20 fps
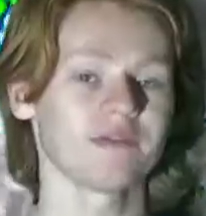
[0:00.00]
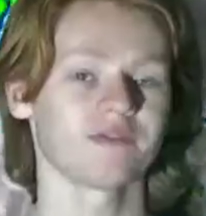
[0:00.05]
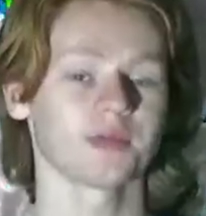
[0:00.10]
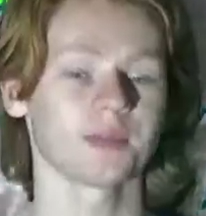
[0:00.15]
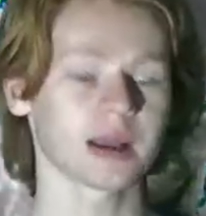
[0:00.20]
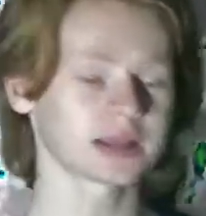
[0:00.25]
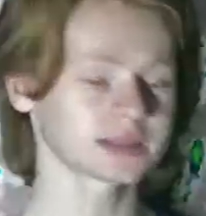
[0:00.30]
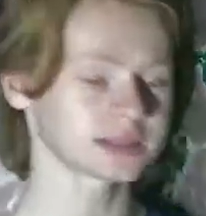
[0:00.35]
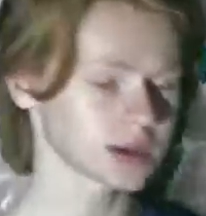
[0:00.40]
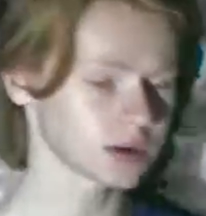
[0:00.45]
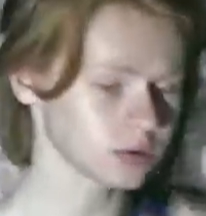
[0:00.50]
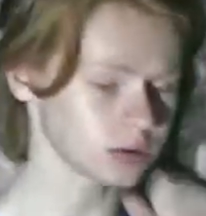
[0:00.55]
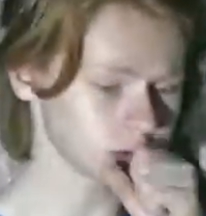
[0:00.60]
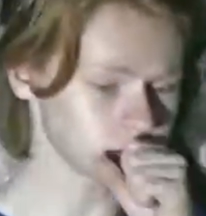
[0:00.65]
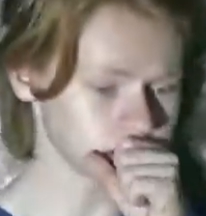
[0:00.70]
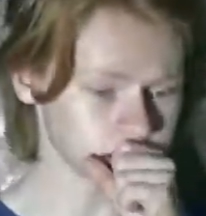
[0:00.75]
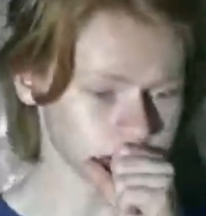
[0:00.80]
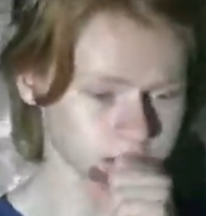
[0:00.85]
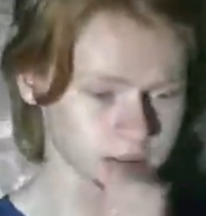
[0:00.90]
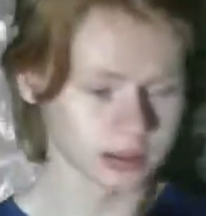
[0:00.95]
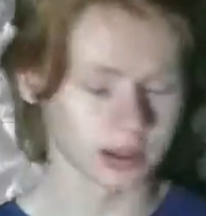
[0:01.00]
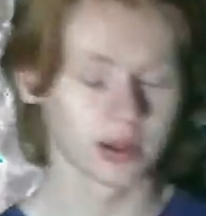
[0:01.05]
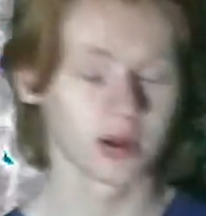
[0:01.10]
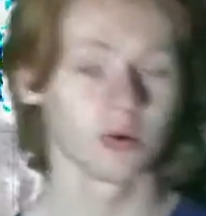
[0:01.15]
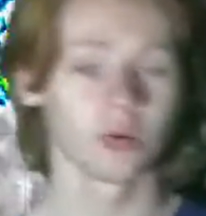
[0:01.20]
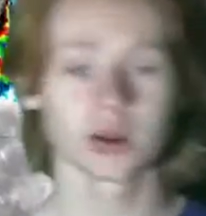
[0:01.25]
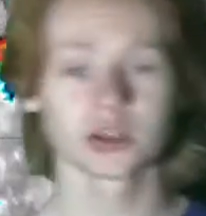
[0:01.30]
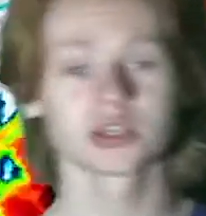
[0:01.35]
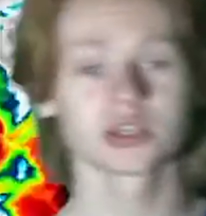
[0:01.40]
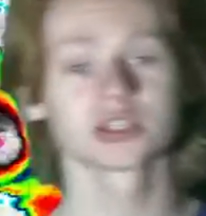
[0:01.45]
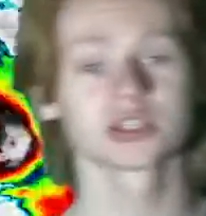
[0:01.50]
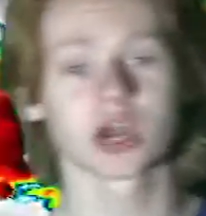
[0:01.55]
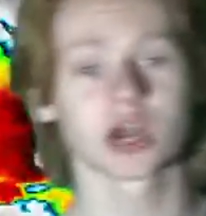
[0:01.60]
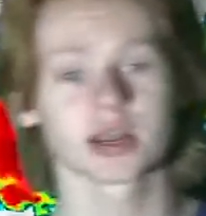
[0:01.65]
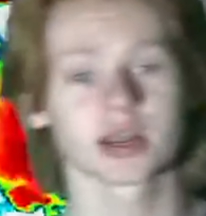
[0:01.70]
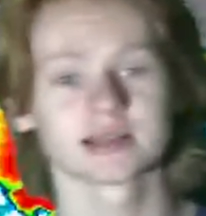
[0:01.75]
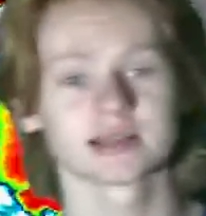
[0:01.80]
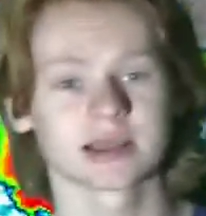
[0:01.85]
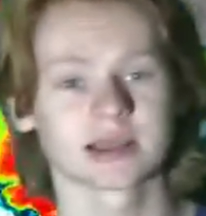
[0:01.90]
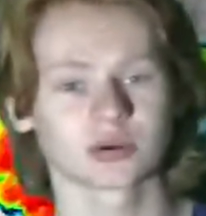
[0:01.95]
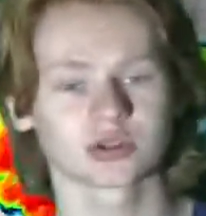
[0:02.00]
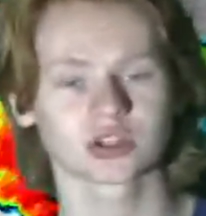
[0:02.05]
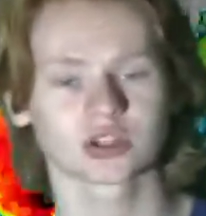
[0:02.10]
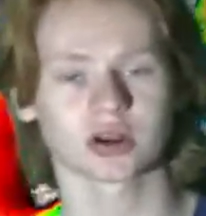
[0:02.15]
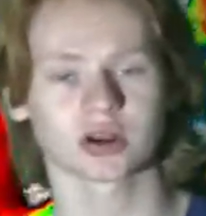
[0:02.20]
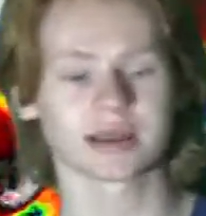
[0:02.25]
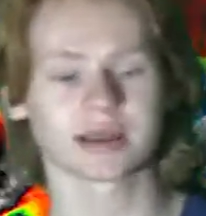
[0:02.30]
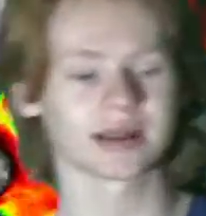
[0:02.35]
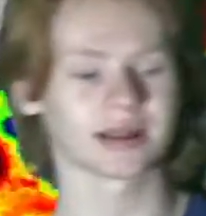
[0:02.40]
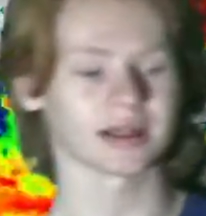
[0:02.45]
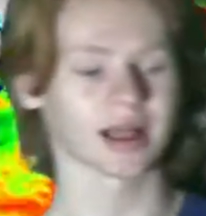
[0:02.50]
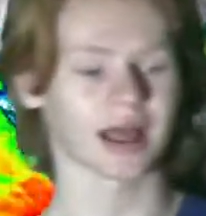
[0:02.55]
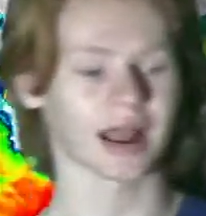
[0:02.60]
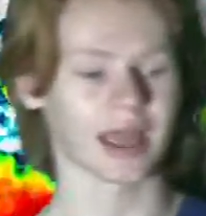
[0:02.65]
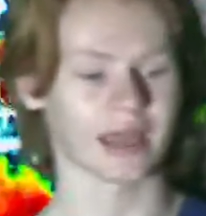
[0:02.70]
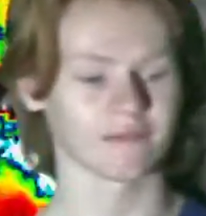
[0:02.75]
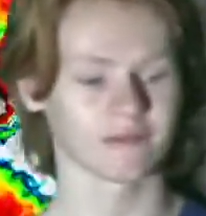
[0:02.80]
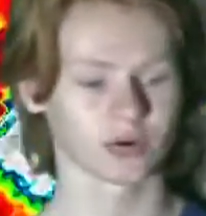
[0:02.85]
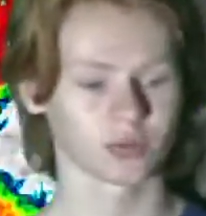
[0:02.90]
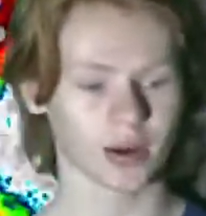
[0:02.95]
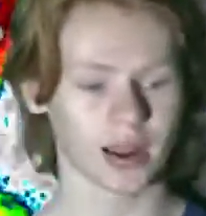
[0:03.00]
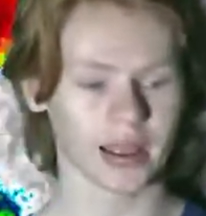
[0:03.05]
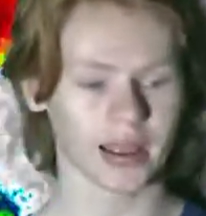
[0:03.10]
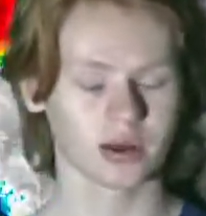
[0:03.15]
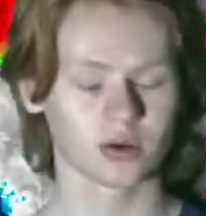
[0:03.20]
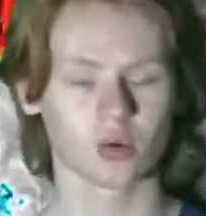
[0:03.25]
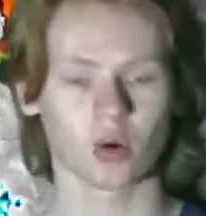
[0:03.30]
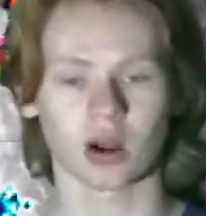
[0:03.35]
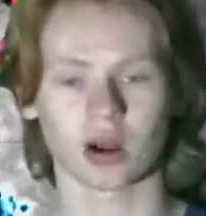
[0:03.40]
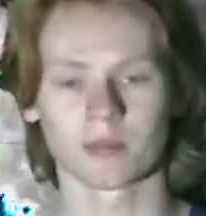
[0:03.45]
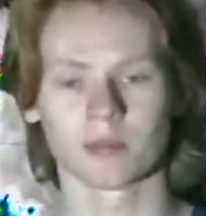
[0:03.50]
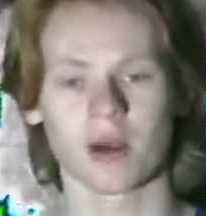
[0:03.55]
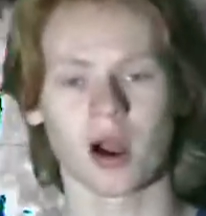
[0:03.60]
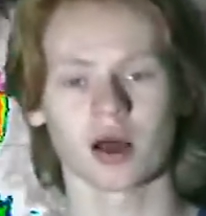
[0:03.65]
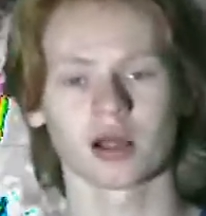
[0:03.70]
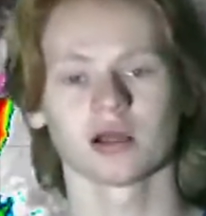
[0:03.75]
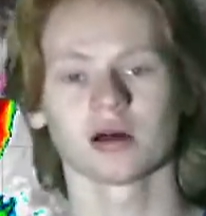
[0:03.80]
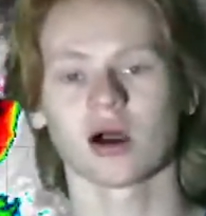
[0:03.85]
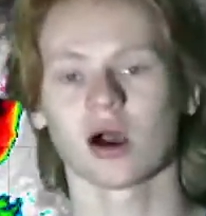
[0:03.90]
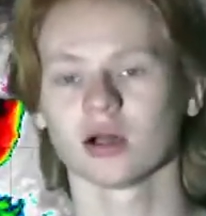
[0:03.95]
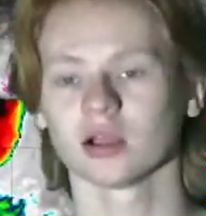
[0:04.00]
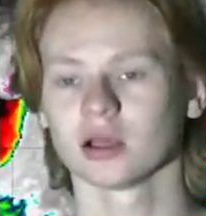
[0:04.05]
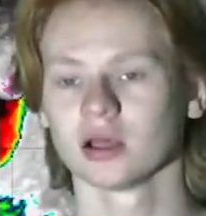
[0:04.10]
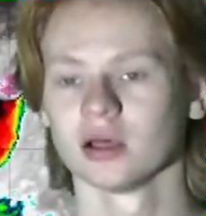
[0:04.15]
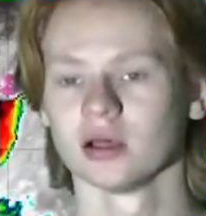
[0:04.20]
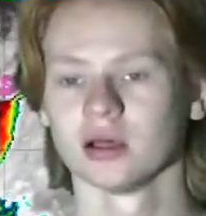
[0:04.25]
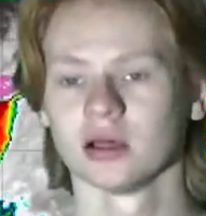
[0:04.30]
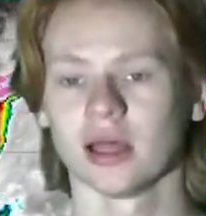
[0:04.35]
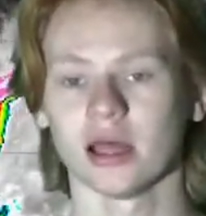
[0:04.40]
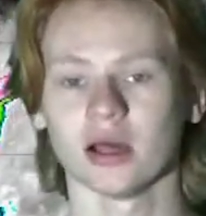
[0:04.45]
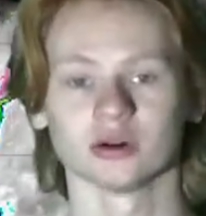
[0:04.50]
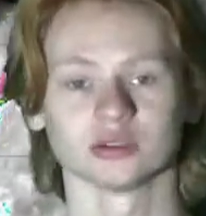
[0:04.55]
from Mexico, which is good because they were starting to get a lot of heavy rain. Guatemala, El